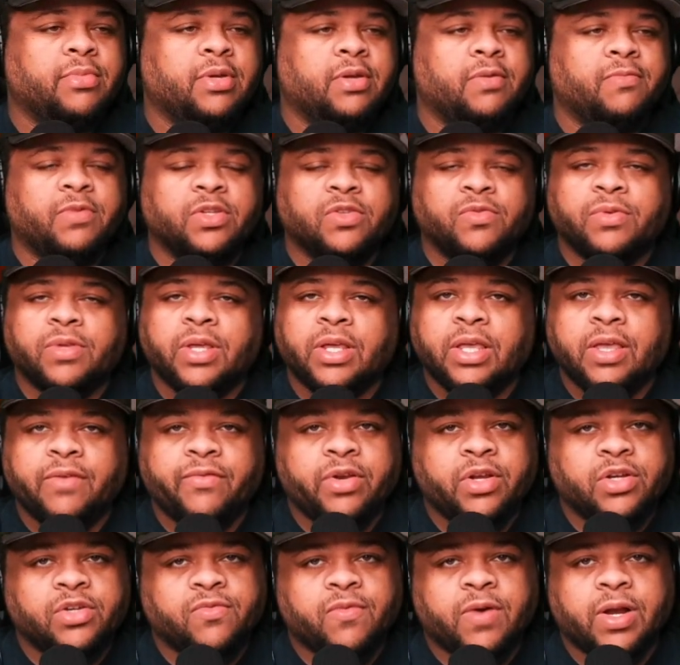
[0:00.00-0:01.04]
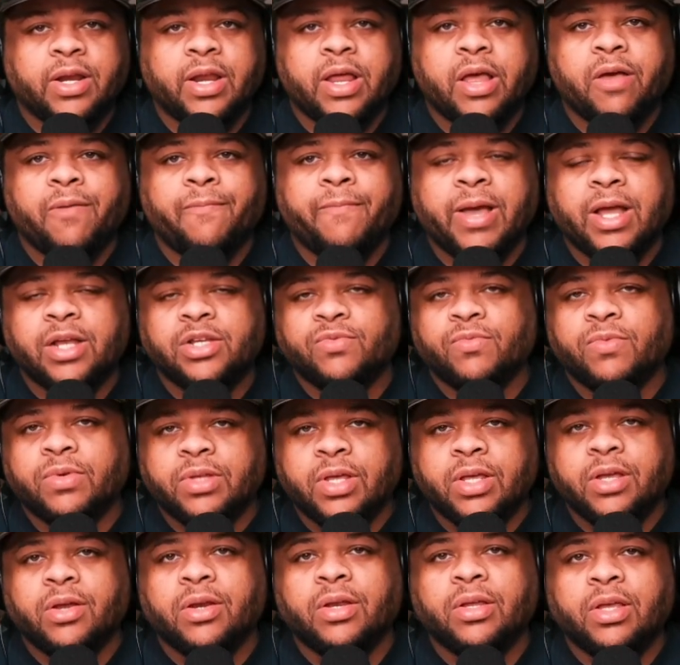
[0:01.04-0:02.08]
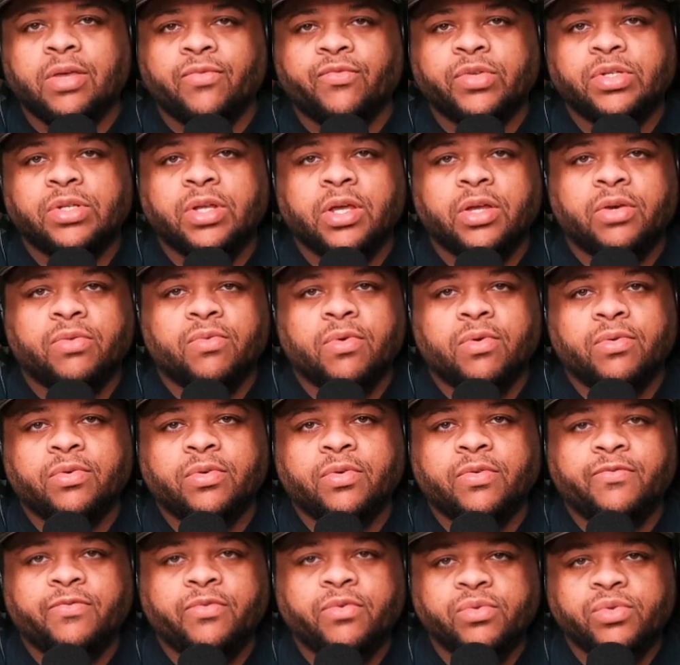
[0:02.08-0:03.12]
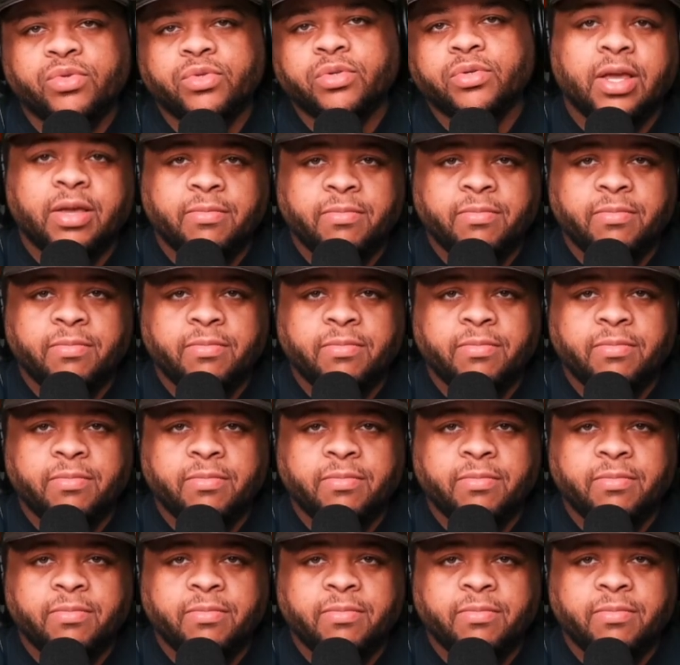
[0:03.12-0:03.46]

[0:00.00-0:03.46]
If this is what they're giving us right now, imagine what they're going to give us later on in the future.